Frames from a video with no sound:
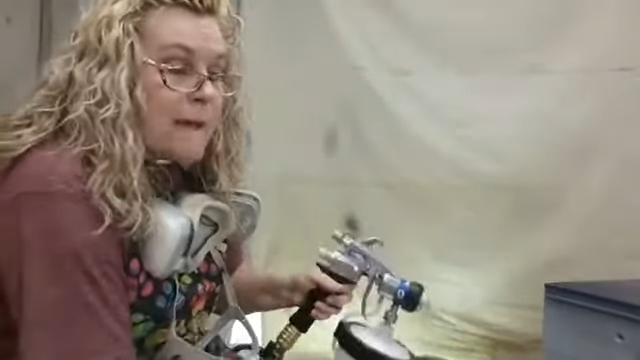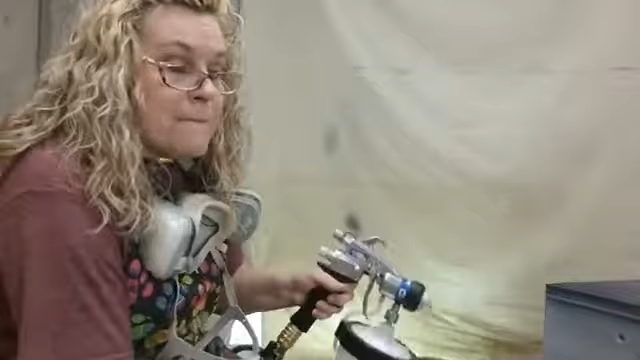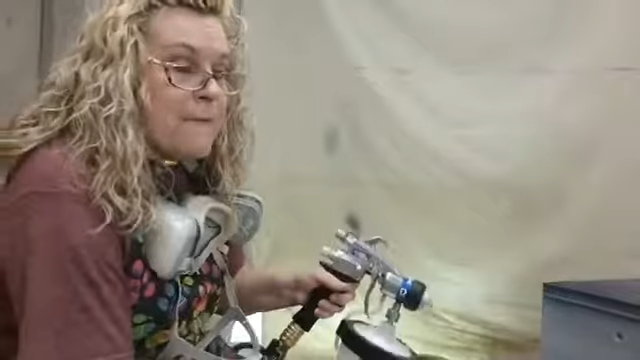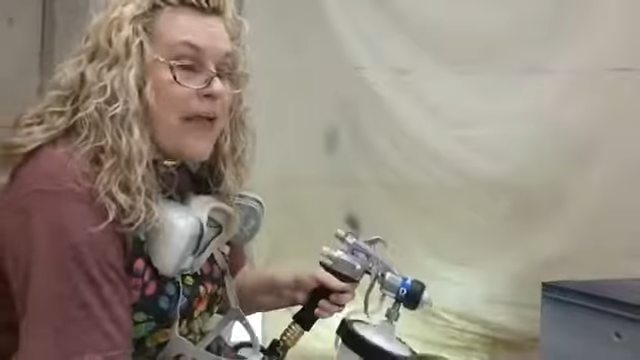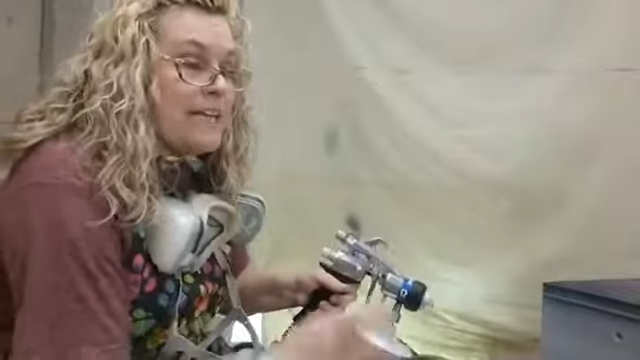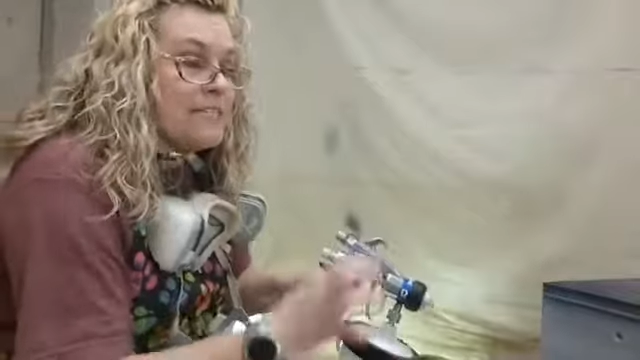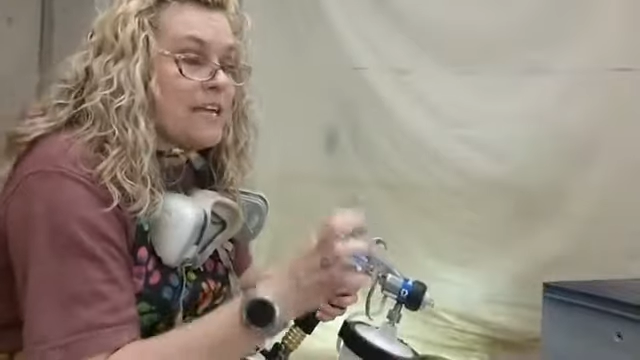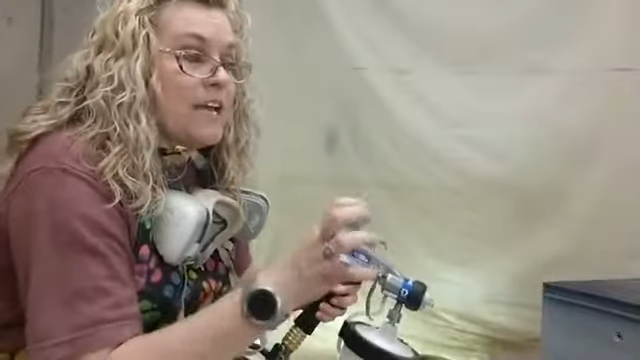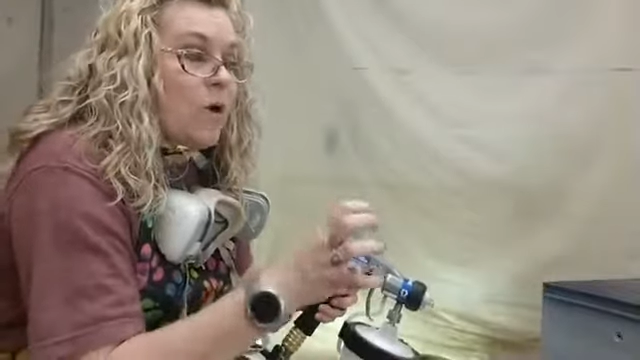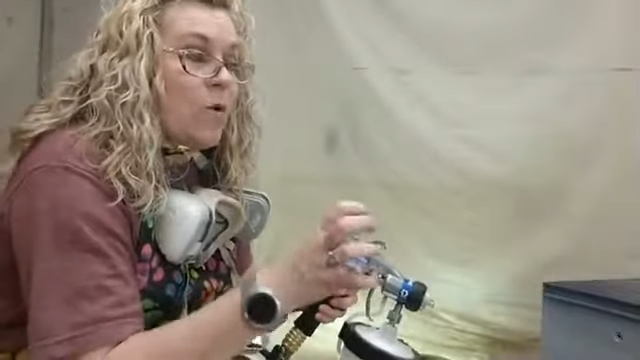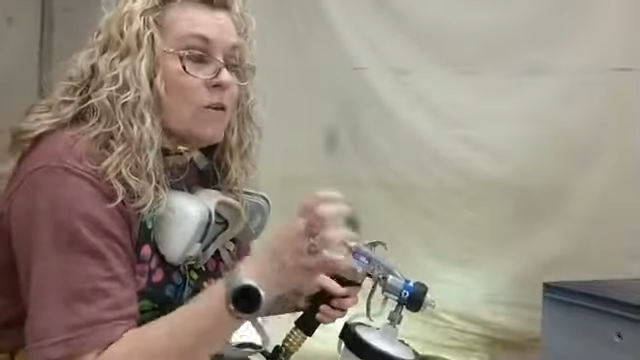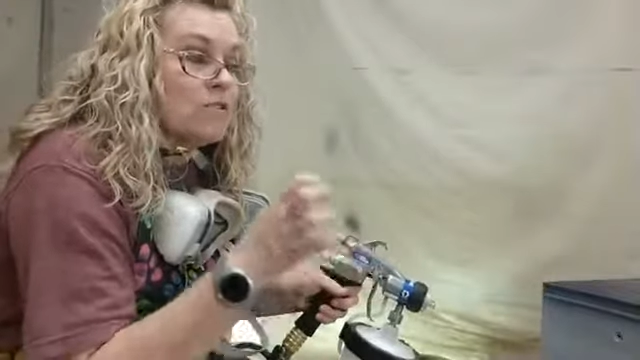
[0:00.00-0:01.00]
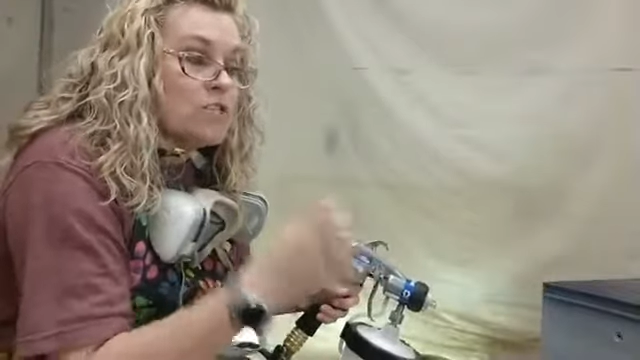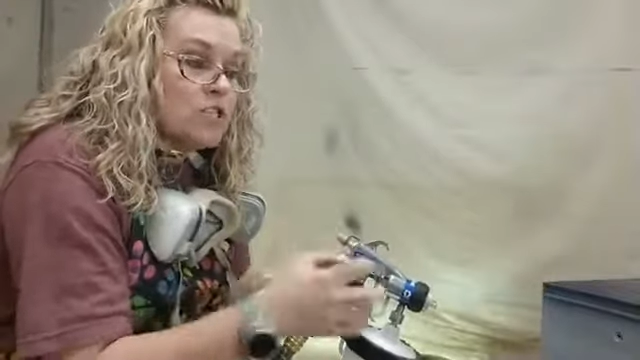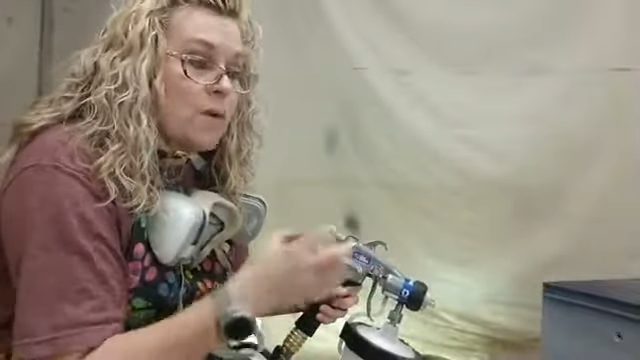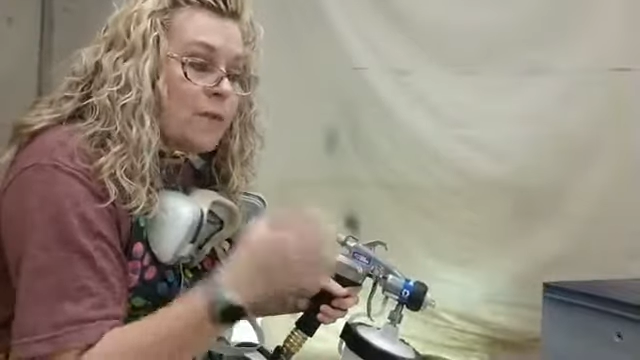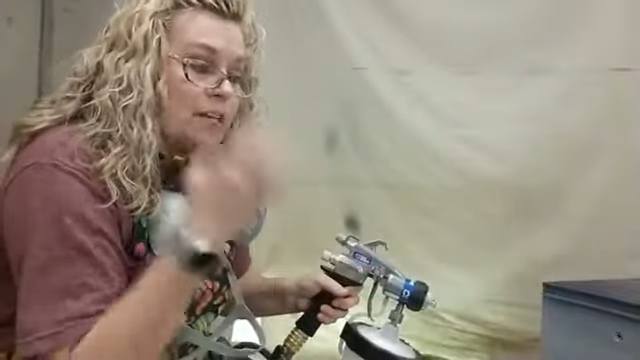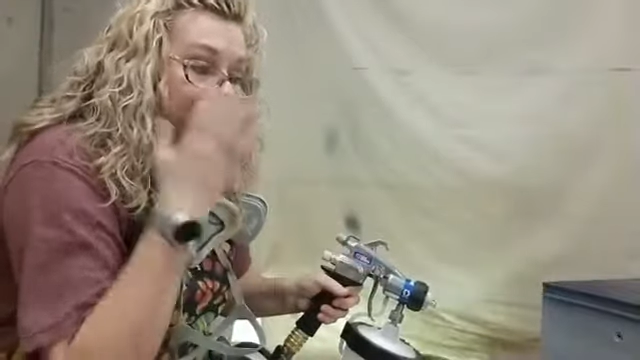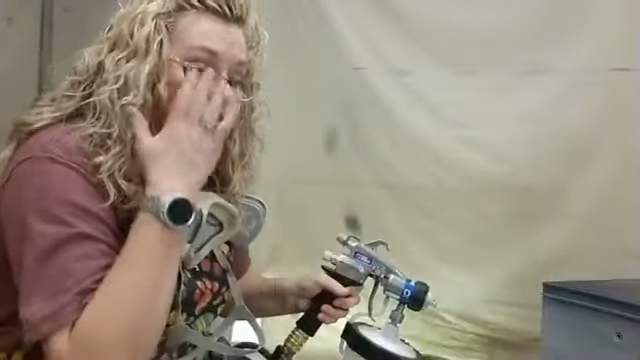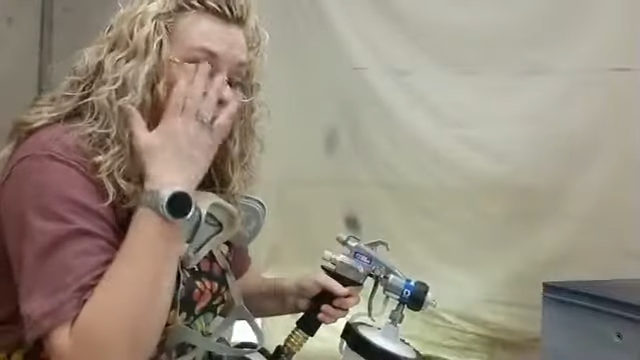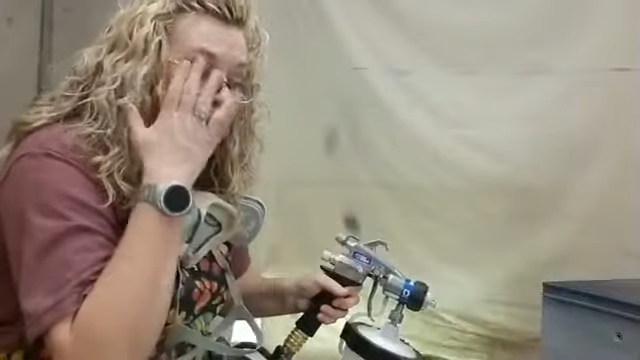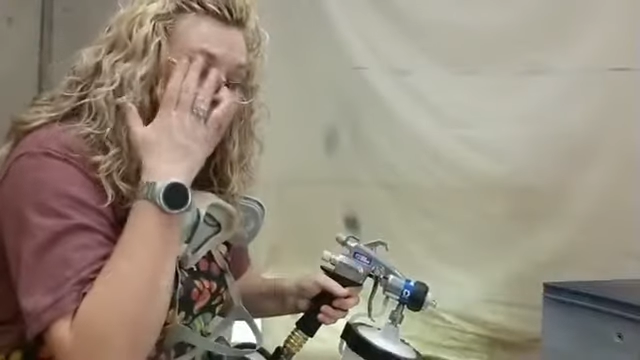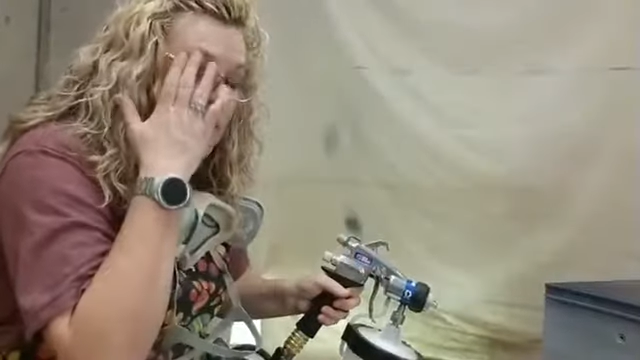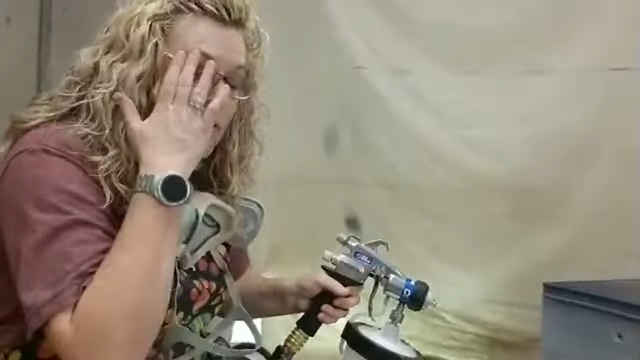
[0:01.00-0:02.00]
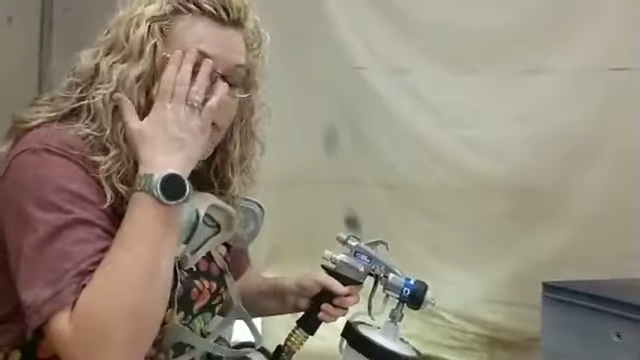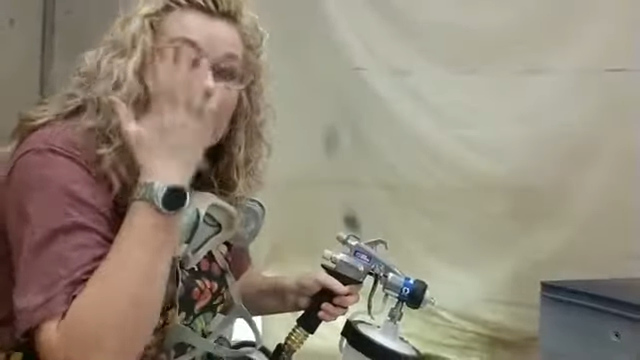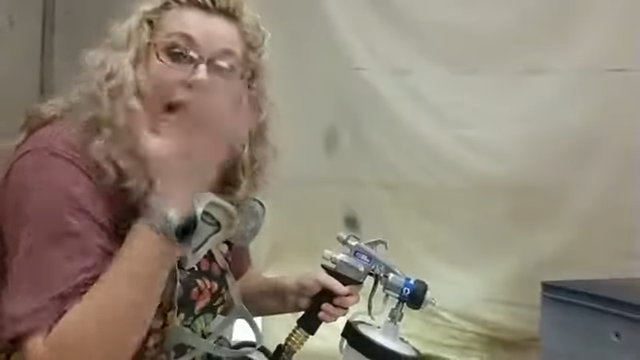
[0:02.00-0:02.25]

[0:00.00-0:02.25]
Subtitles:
makes it go on so much smoother than